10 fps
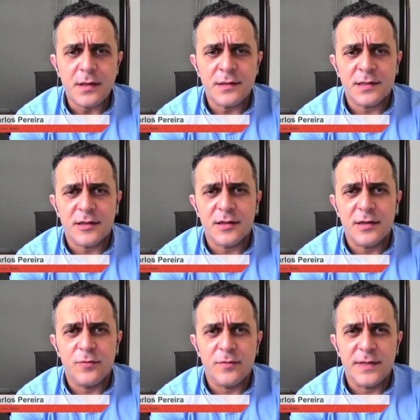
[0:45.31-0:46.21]

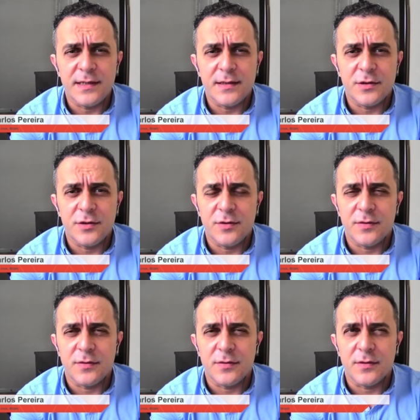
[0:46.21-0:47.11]
started in,
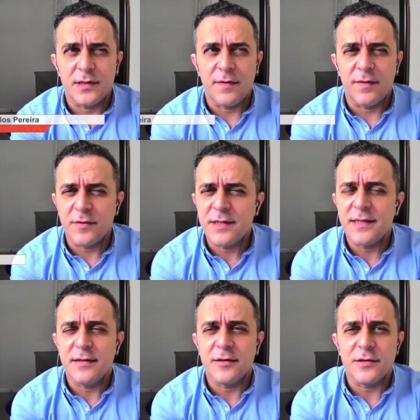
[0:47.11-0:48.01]
in
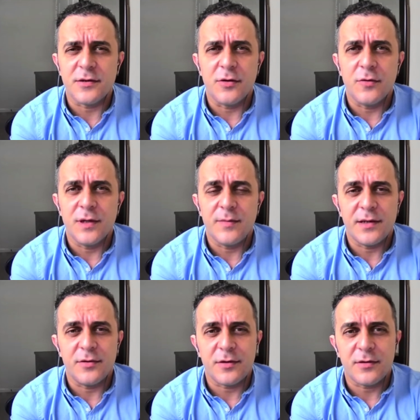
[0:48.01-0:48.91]
13 years ago when my
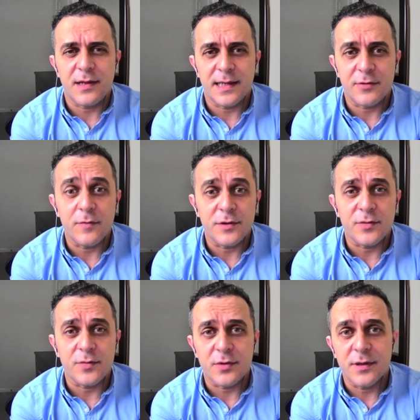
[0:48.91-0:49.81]
daughter Clara
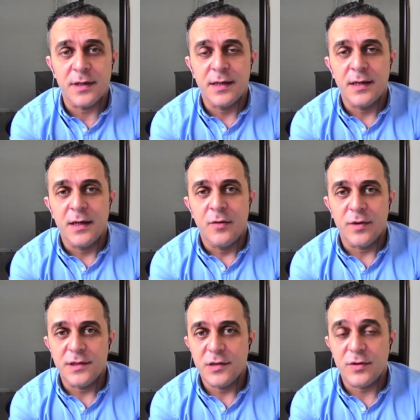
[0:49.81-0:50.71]
was born.
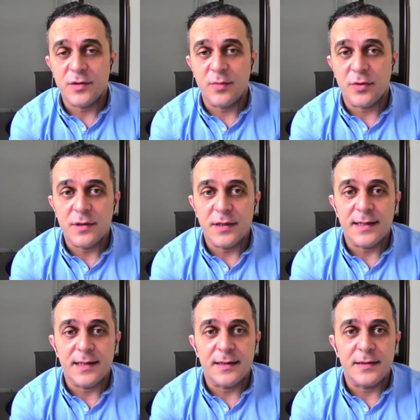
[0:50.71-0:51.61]
When she was born,
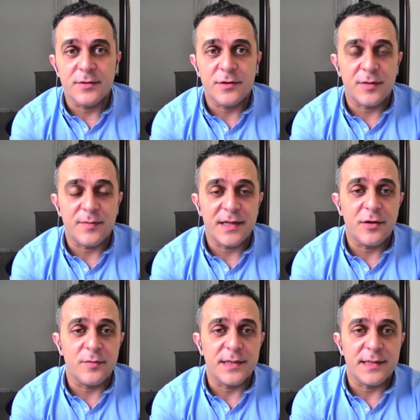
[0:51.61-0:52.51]
uh, due to a
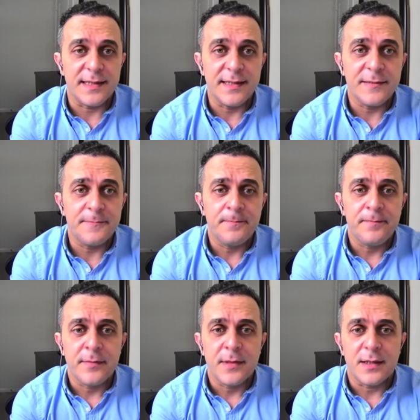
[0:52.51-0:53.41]
medical mistake,
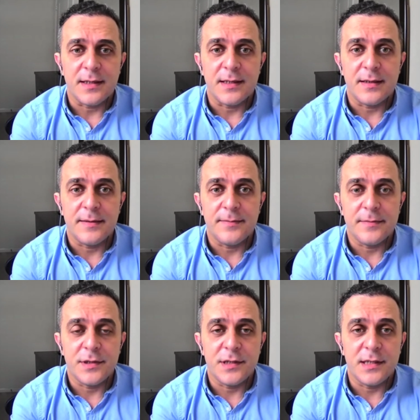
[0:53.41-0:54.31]

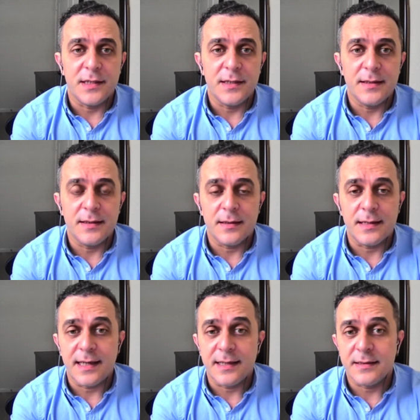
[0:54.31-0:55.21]
um, she
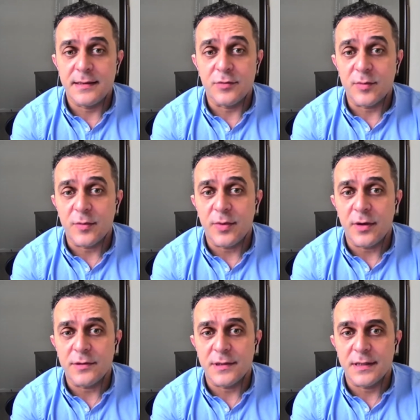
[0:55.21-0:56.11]
got cerebral
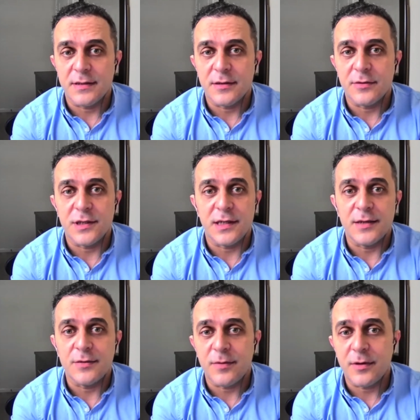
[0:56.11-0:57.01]
palsy, so she
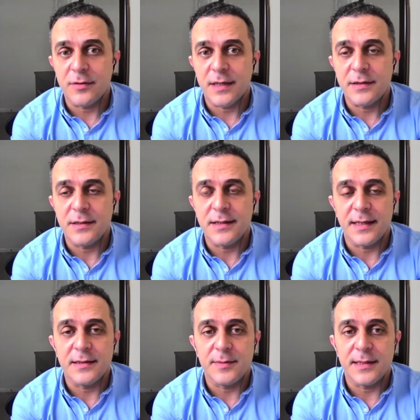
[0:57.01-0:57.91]
can't walk and she
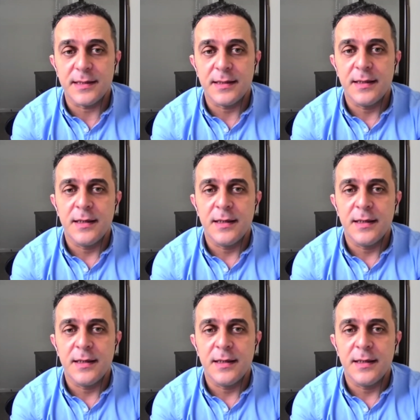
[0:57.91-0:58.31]
can't speak.